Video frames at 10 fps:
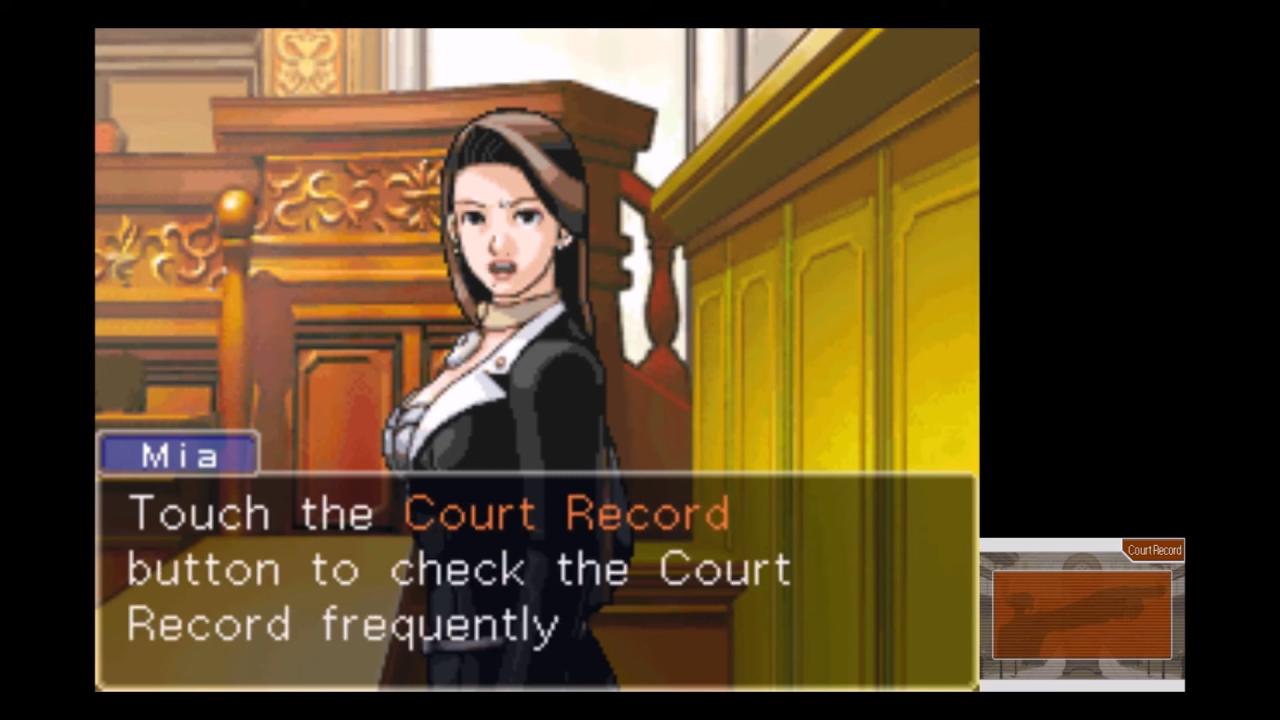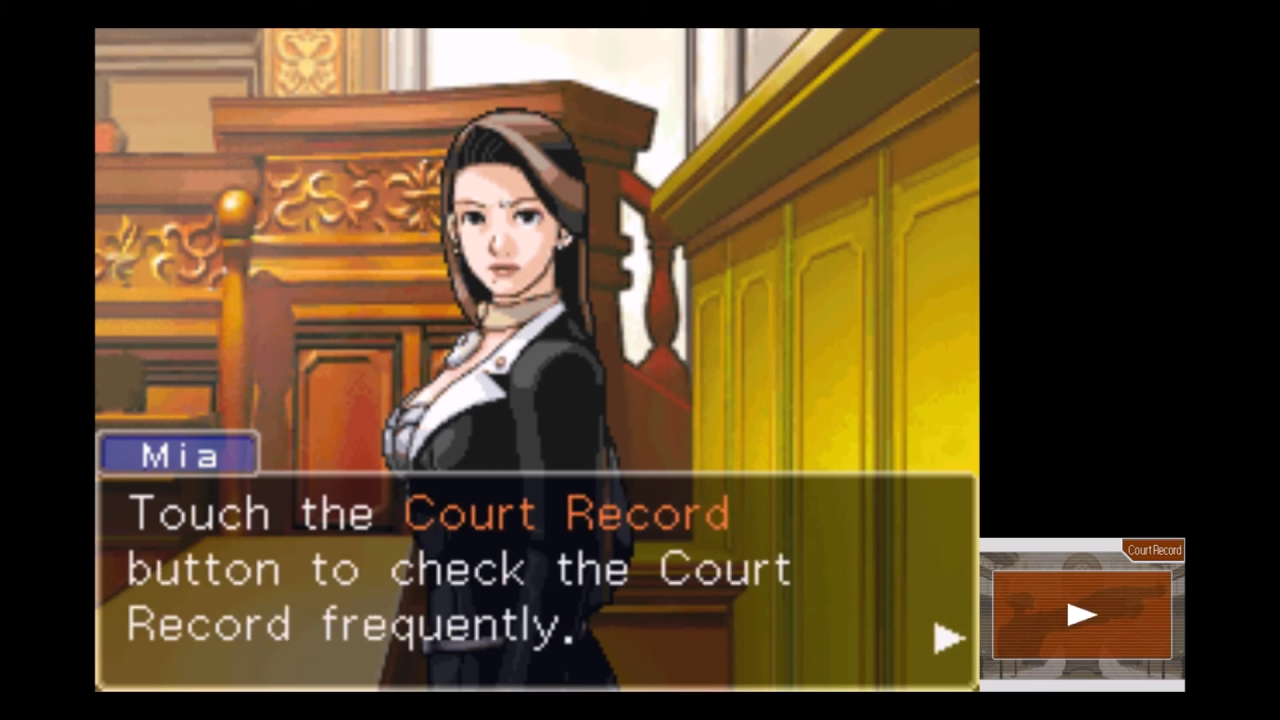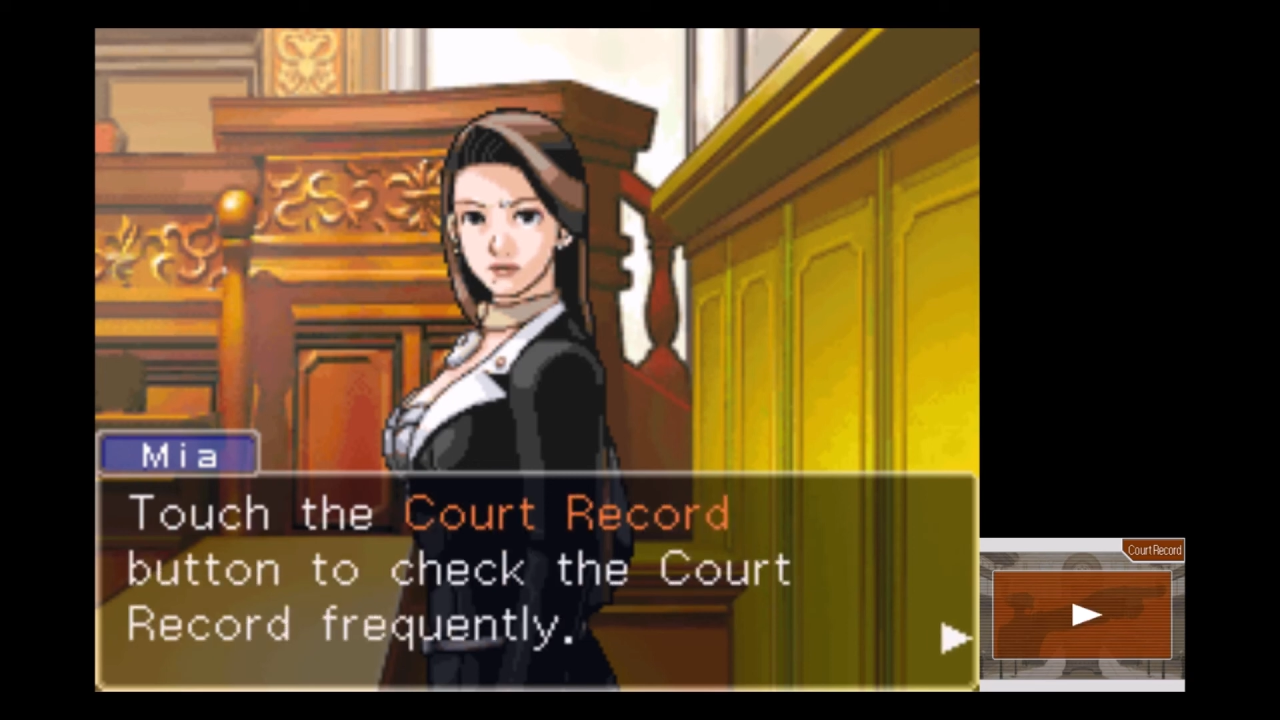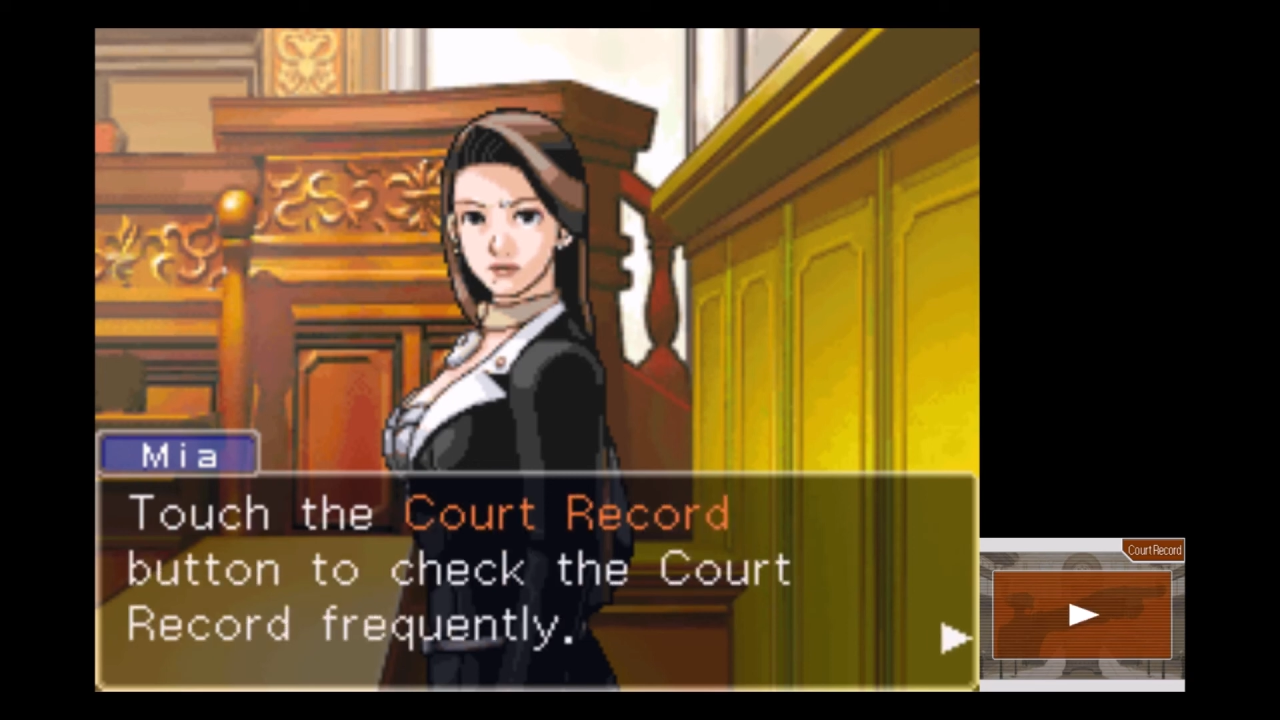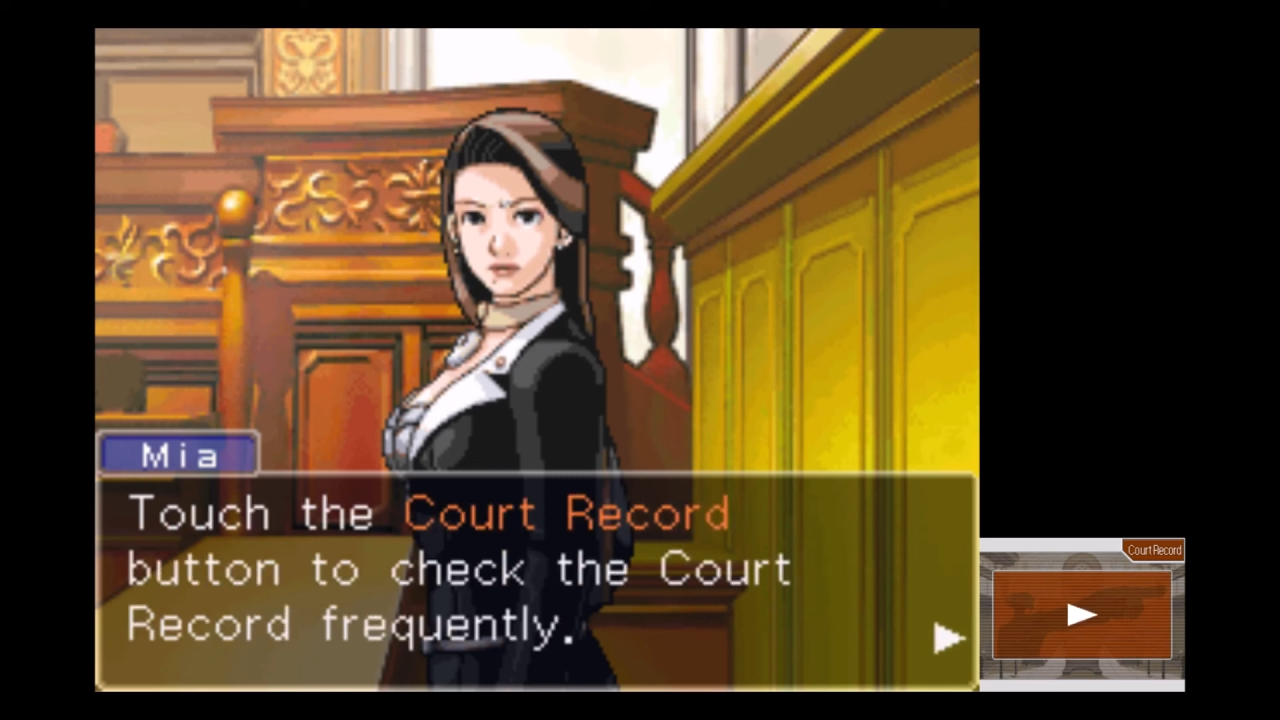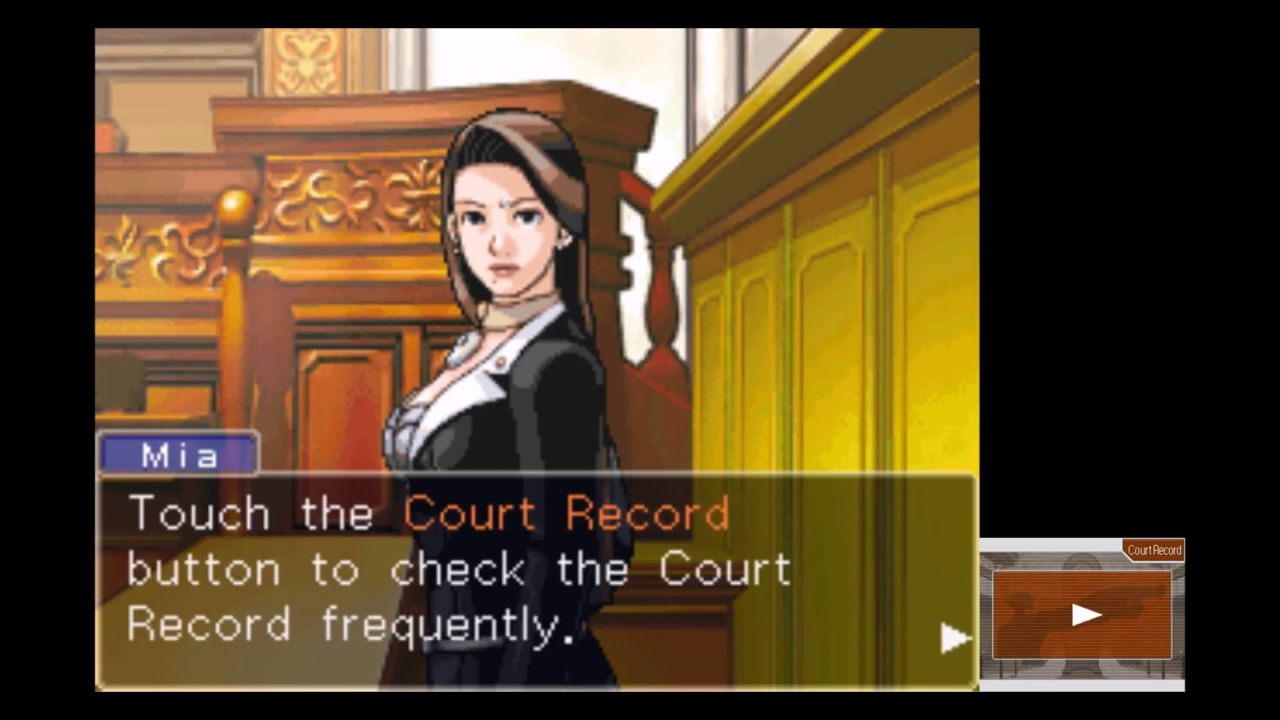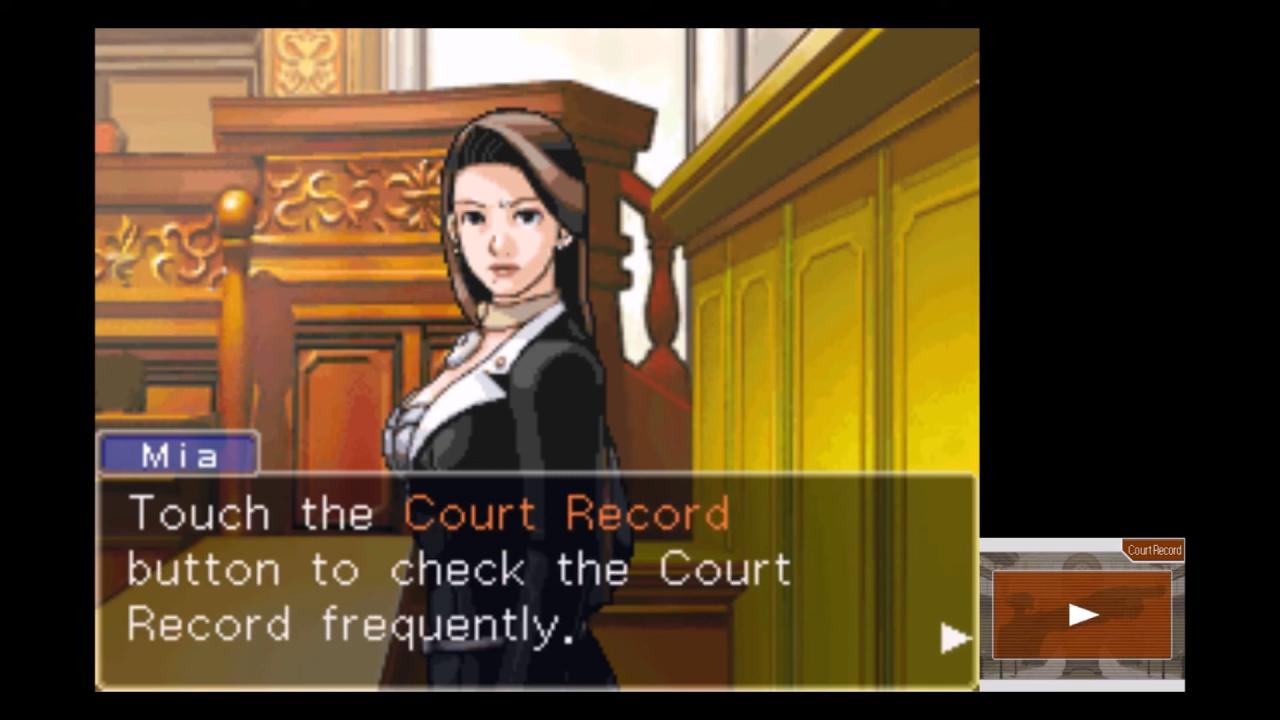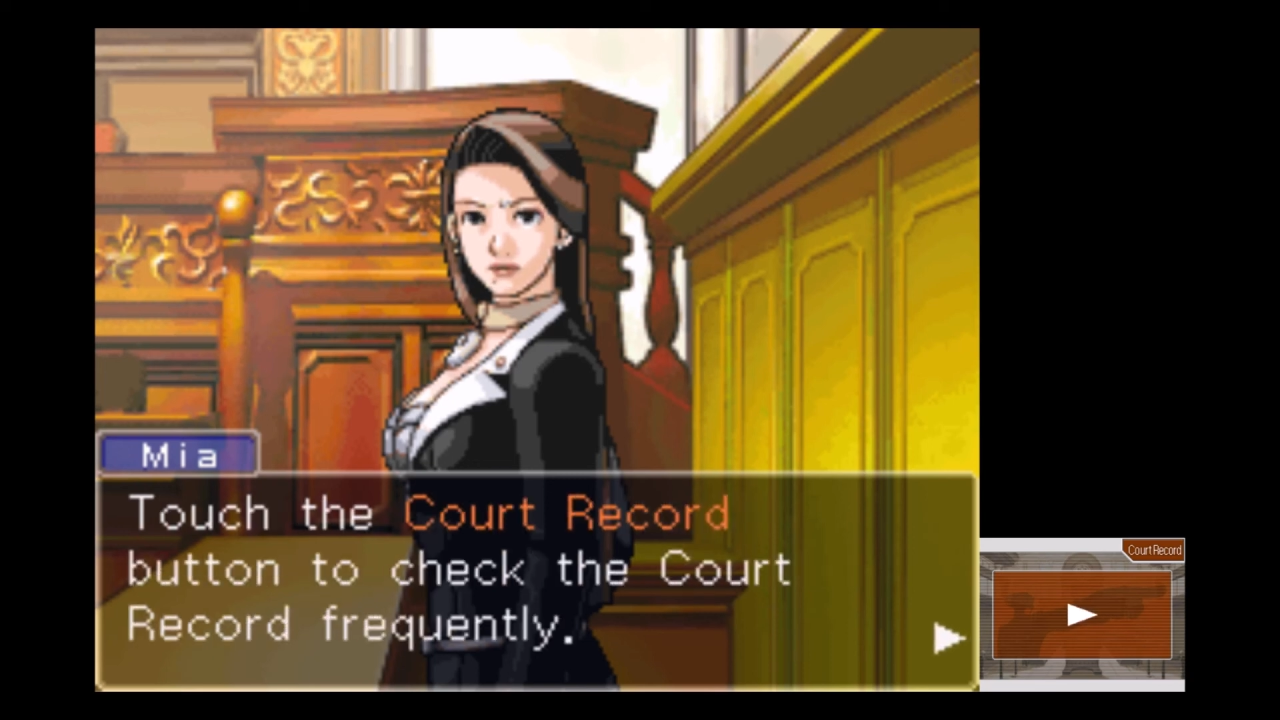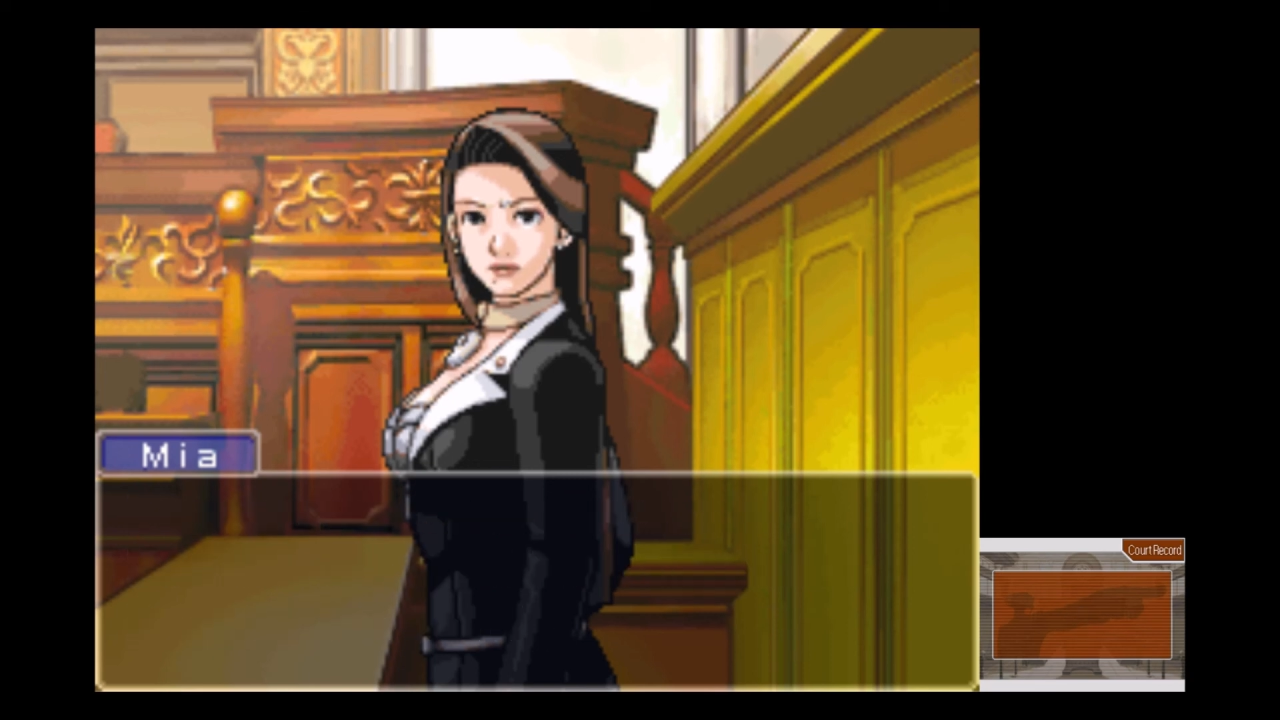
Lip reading: frequently.